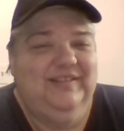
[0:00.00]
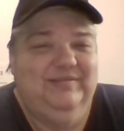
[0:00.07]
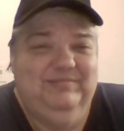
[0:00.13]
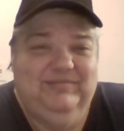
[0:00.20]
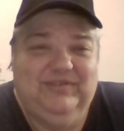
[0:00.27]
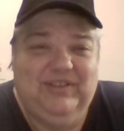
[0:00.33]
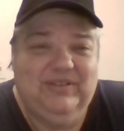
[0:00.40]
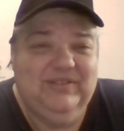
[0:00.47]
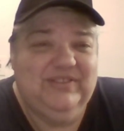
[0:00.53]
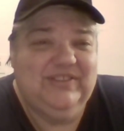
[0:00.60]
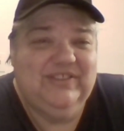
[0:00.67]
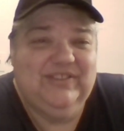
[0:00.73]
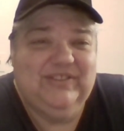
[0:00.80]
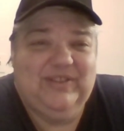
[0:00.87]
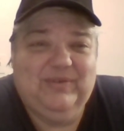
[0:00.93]
As long as
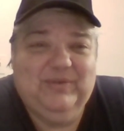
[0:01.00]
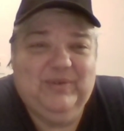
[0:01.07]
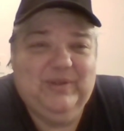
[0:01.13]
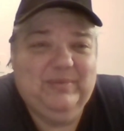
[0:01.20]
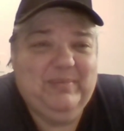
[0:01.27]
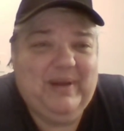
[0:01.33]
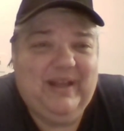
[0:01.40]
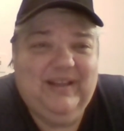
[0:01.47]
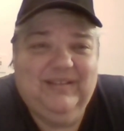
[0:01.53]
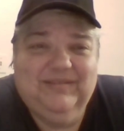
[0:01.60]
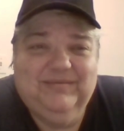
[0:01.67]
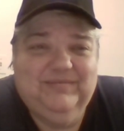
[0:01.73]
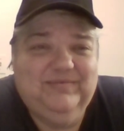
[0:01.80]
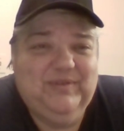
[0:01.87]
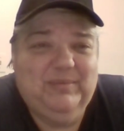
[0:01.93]
this is over with by
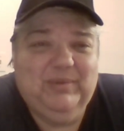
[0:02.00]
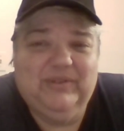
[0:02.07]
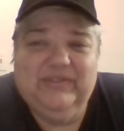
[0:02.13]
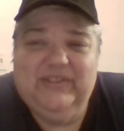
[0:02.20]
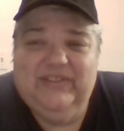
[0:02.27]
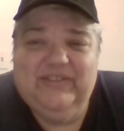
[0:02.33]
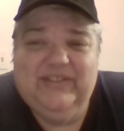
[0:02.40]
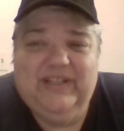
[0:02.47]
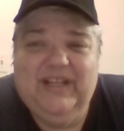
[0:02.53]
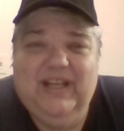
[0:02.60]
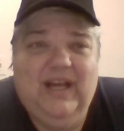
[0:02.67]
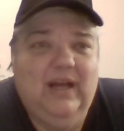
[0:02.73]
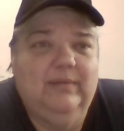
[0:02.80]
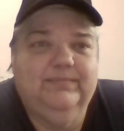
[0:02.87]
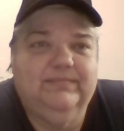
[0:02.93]
football season,
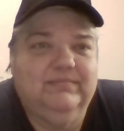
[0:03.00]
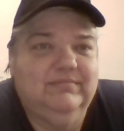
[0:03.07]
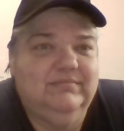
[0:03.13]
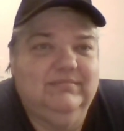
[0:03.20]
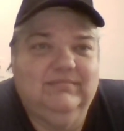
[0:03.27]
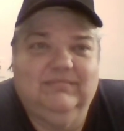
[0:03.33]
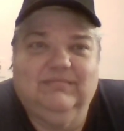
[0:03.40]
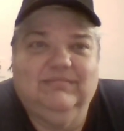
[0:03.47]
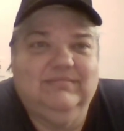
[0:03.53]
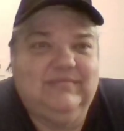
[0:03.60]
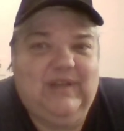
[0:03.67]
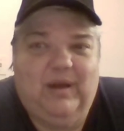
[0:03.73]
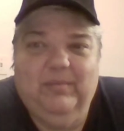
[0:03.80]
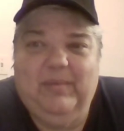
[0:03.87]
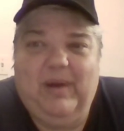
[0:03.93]

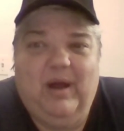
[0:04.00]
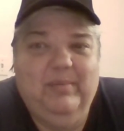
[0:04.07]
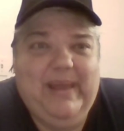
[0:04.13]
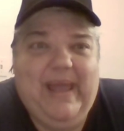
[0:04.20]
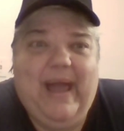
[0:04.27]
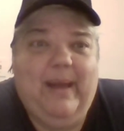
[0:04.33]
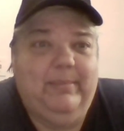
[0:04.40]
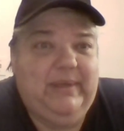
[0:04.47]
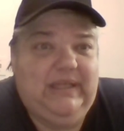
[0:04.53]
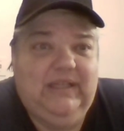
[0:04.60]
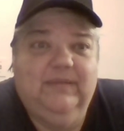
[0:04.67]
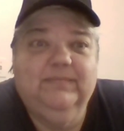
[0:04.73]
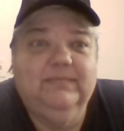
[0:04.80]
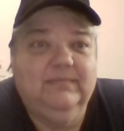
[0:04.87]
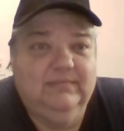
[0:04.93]
I'll be happy.
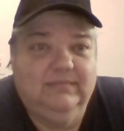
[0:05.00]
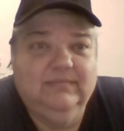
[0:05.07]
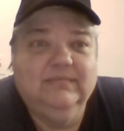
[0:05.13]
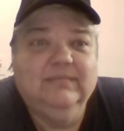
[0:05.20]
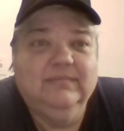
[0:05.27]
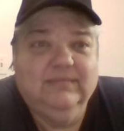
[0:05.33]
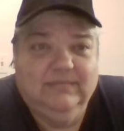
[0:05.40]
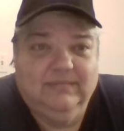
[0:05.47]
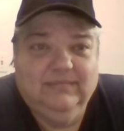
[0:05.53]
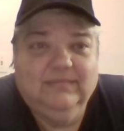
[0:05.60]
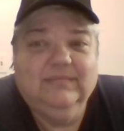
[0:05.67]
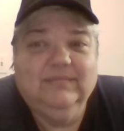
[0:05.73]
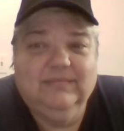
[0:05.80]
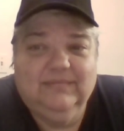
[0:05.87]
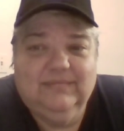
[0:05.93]

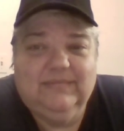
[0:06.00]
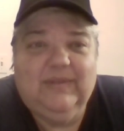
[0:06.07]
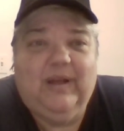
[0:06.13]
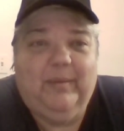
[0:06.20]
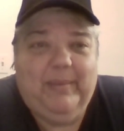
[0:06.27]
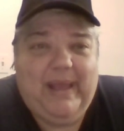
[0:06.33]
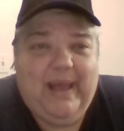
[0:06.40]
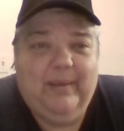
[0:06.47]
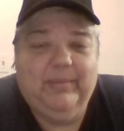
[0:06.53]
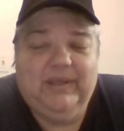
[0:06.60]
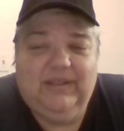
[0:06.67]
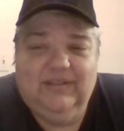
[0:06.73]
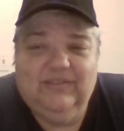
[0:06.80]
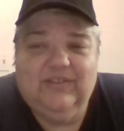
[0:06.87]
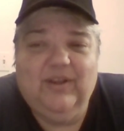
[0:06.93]
I'll be
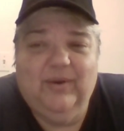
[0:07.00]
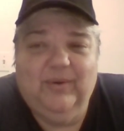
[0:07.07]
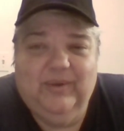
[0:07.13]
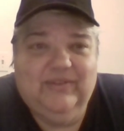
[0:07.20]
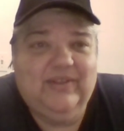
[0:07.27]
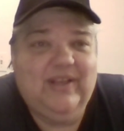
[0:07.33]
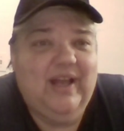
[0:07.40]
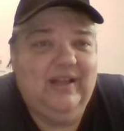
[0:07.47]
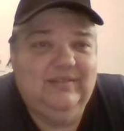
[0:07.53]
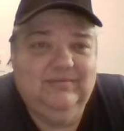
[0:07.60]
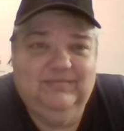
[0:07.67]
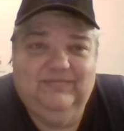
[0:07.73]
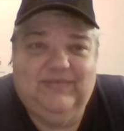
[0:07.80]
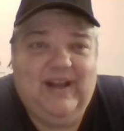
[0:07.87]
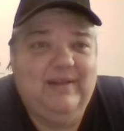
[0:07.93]
happy. So it's got
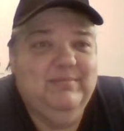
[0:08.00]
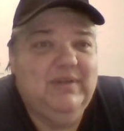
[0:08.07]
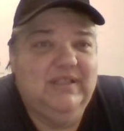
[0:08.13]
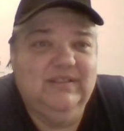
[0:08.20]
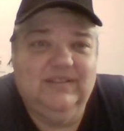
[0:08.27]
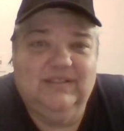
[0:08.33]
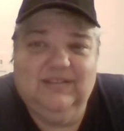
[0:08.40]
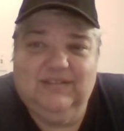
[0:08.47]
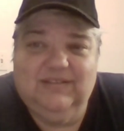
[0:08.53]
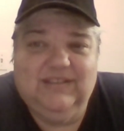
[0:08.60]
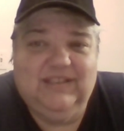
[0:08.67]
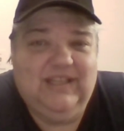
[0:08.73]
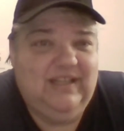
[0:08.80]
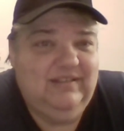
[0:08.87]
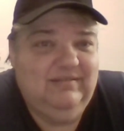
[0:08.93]
5 months to
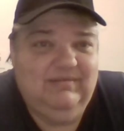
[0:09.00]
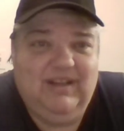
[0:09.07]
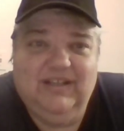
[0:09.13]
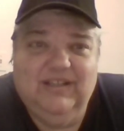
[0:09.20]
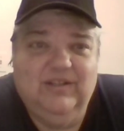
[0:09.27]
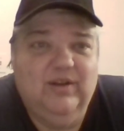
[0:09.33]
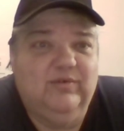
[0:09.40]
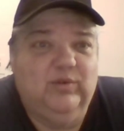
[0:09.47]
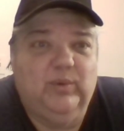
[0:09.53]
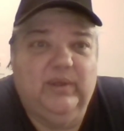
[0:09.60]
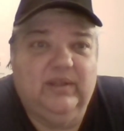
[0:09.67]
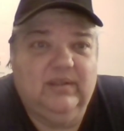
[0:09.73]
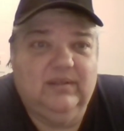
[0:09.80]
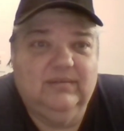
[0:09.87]
get done and over with.